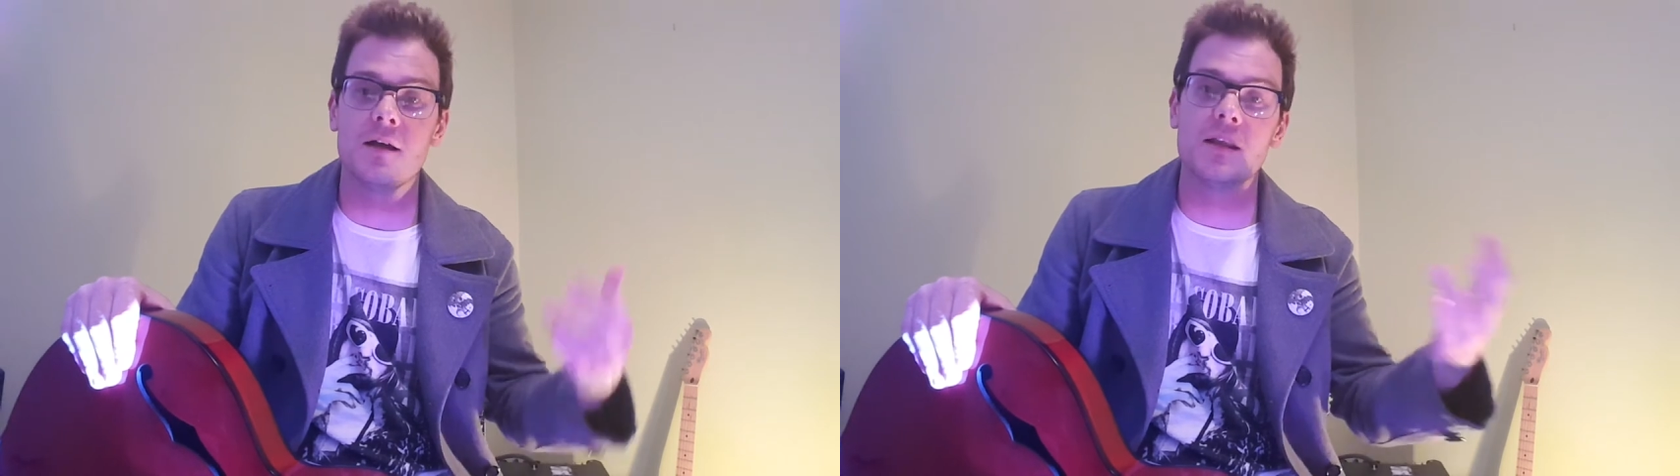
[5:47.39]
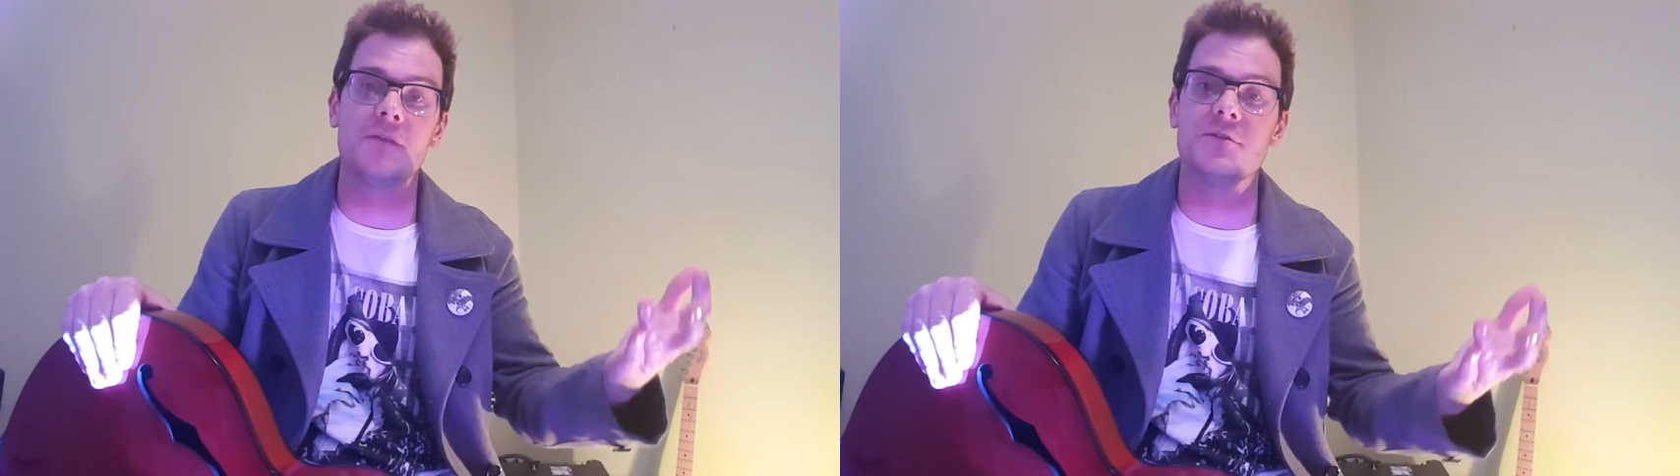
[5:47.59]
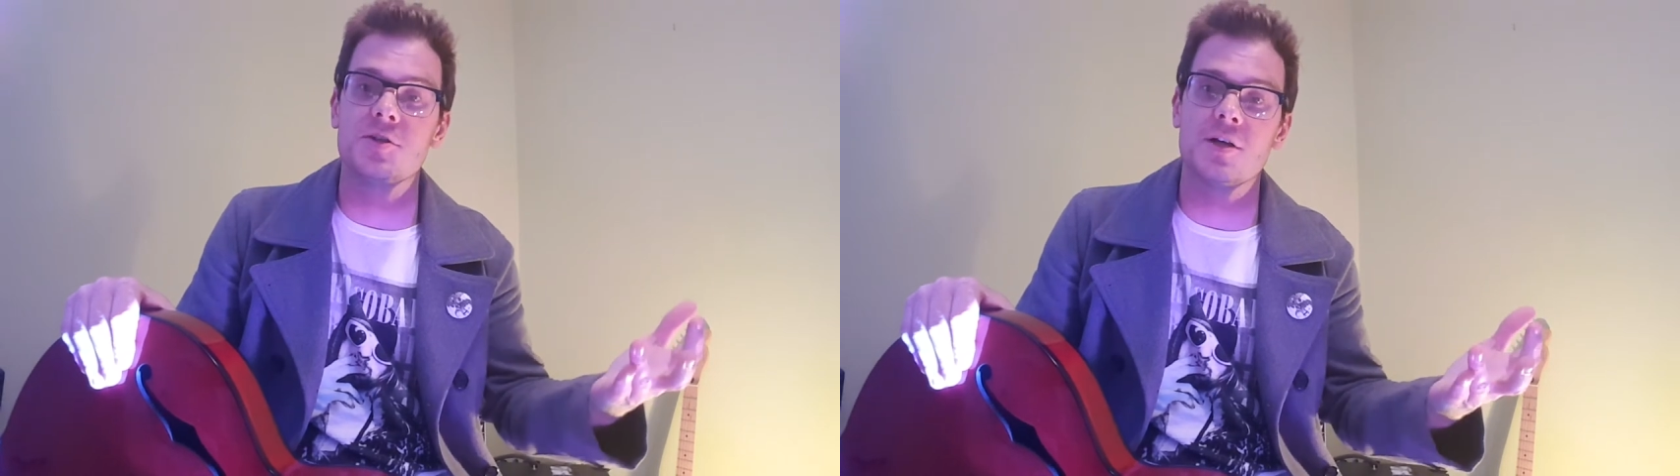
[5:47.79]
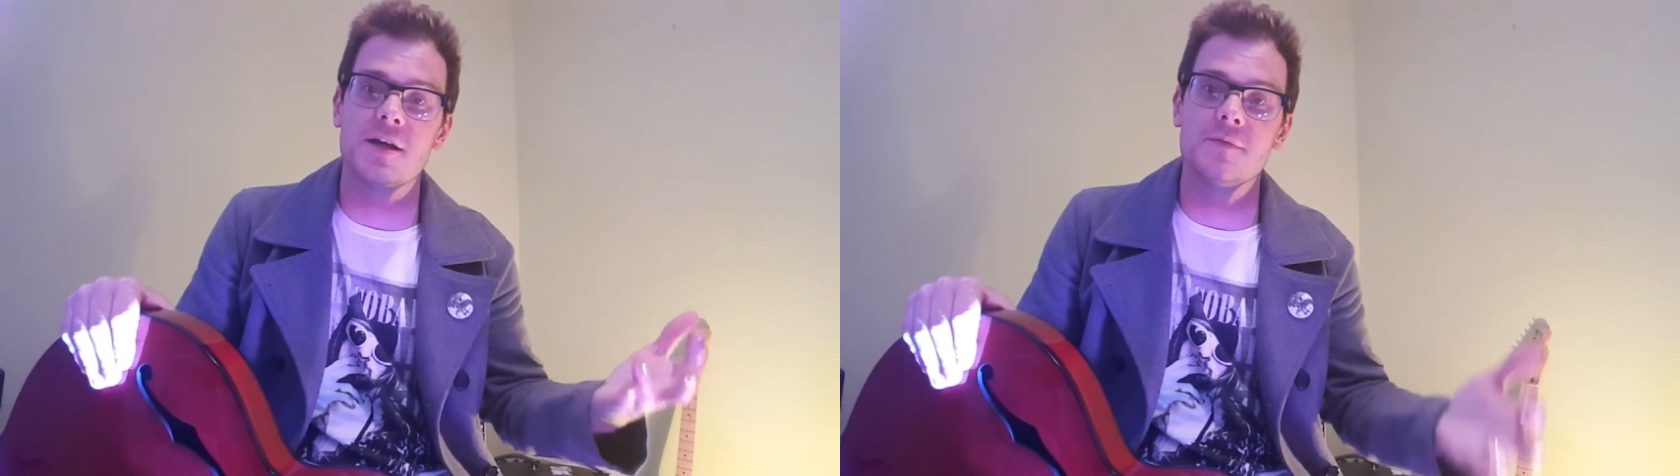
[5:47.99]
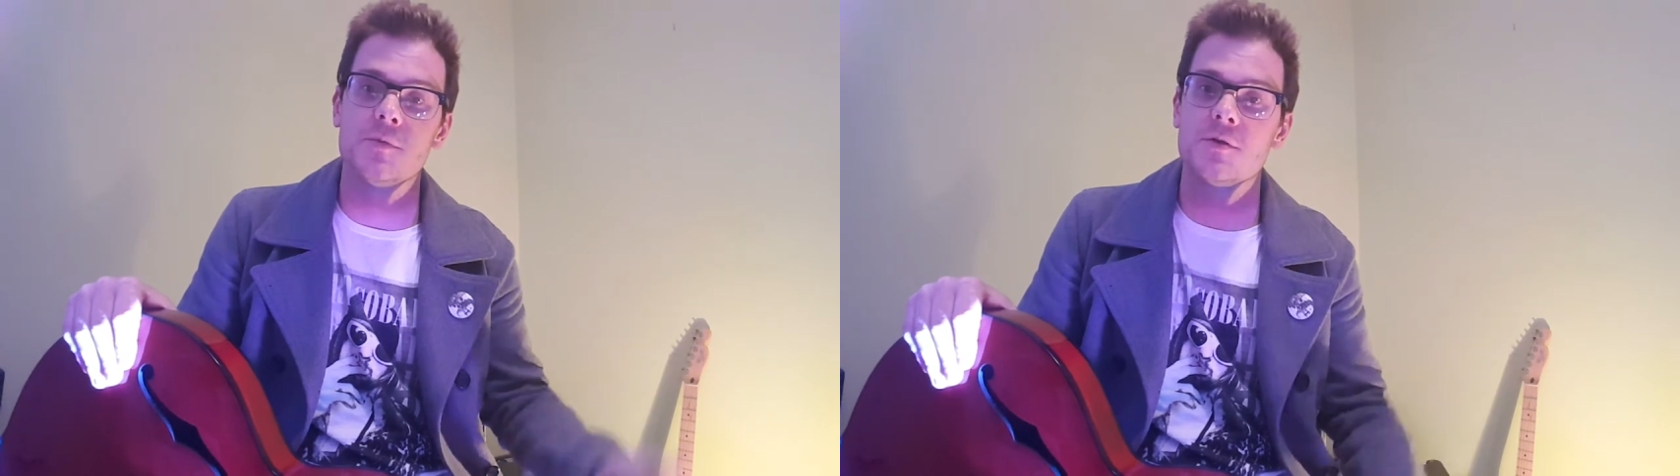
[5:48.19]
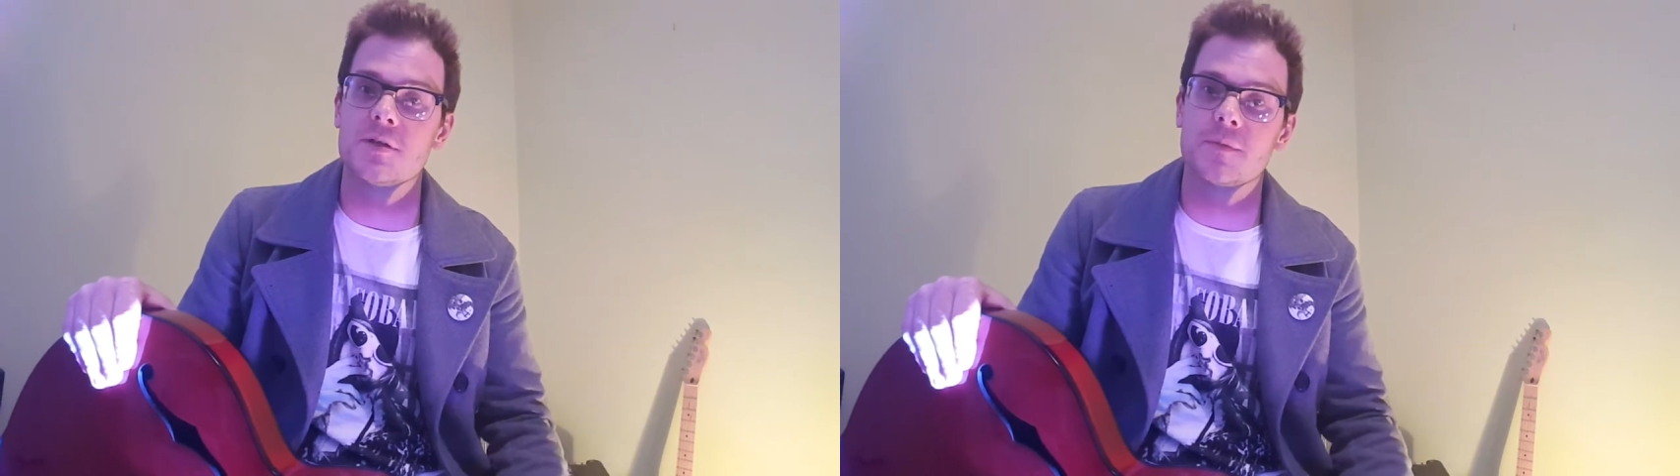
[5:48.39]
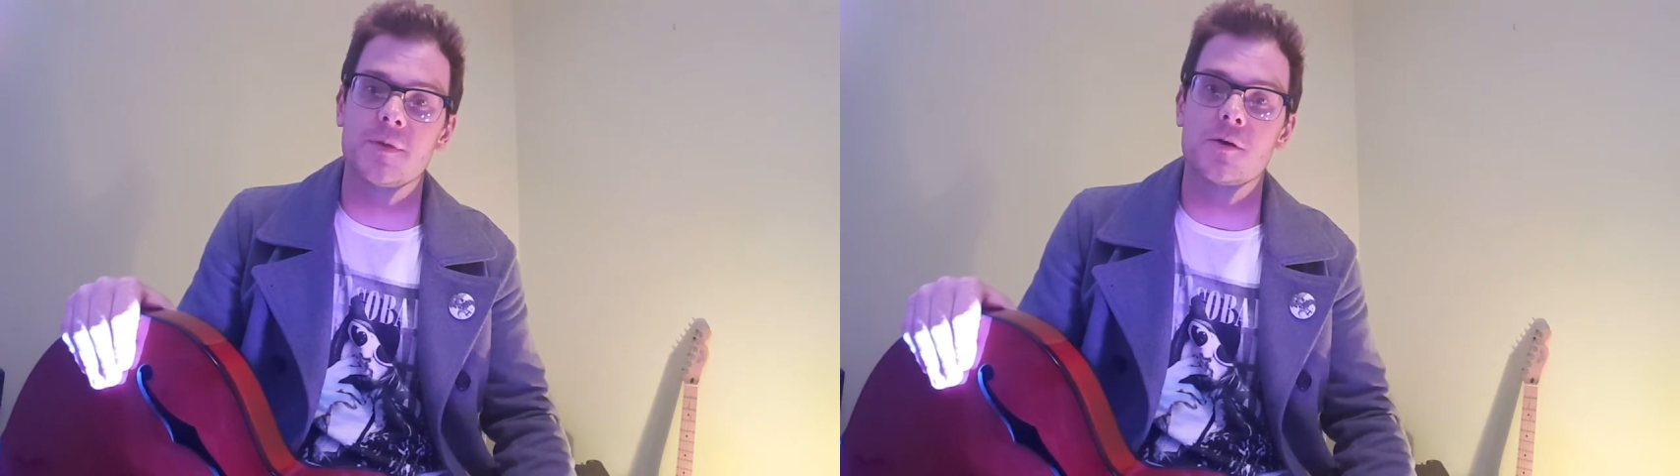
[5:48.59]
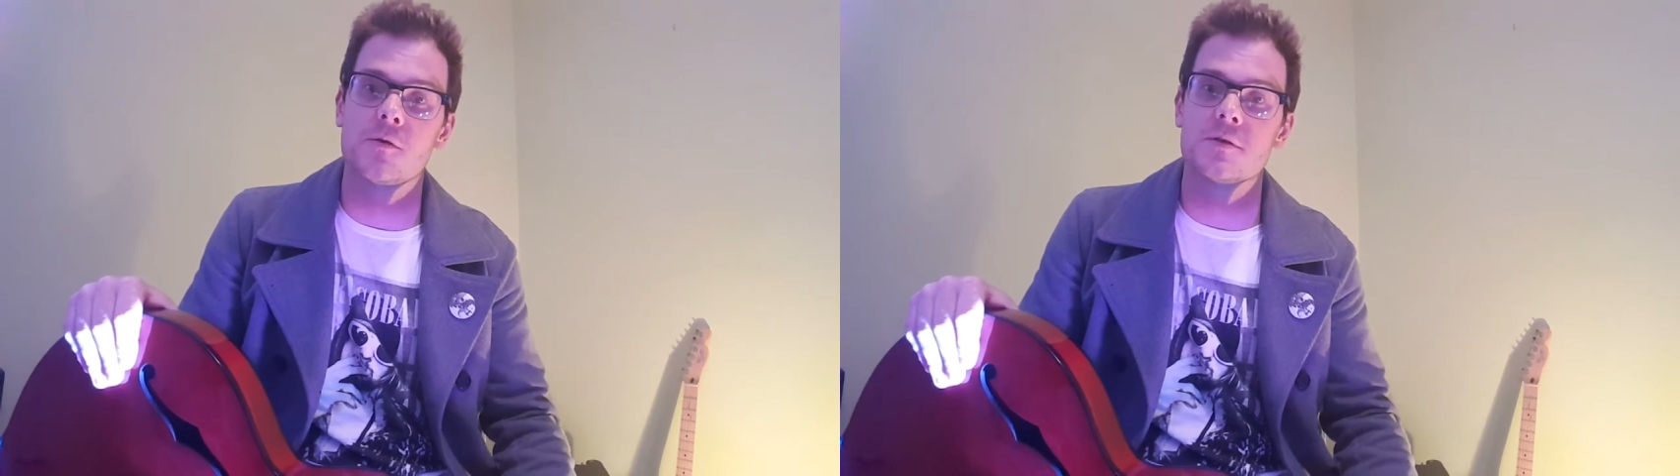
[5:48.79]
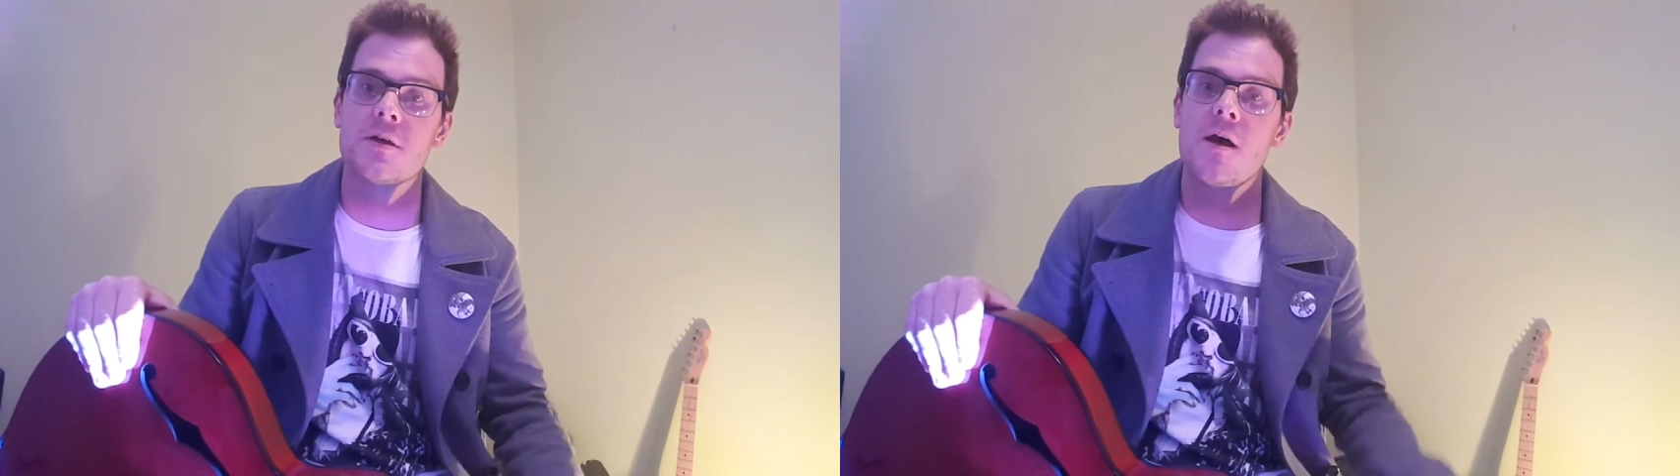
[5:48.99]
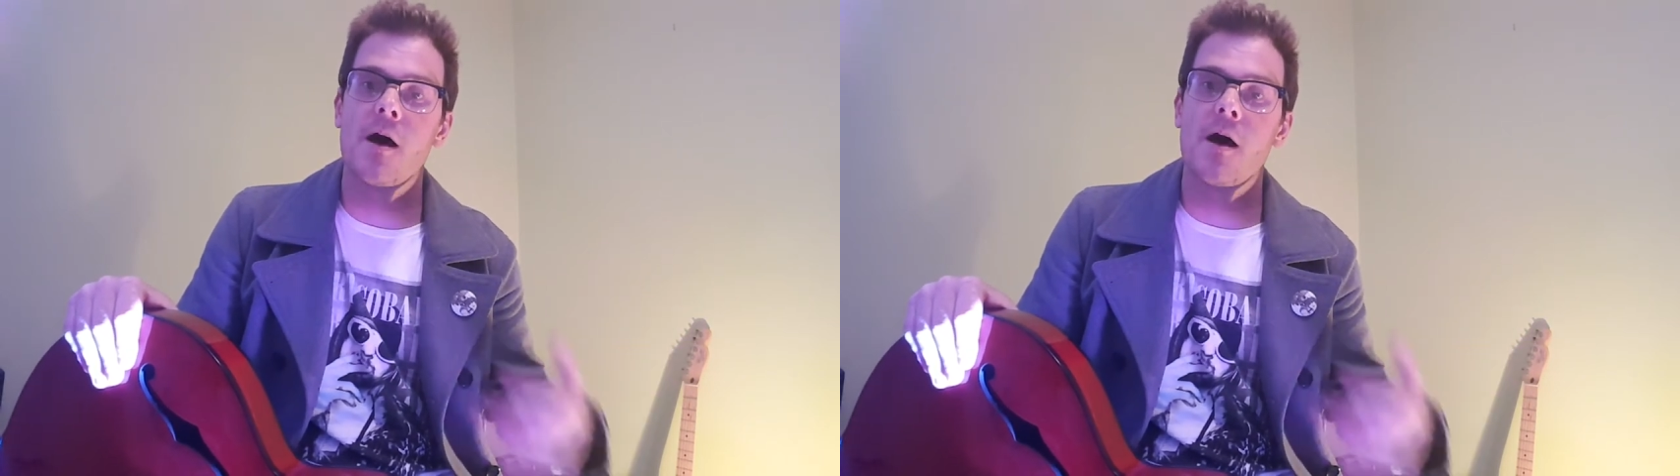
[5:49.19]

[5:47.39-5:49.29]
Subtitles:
I love to share the music because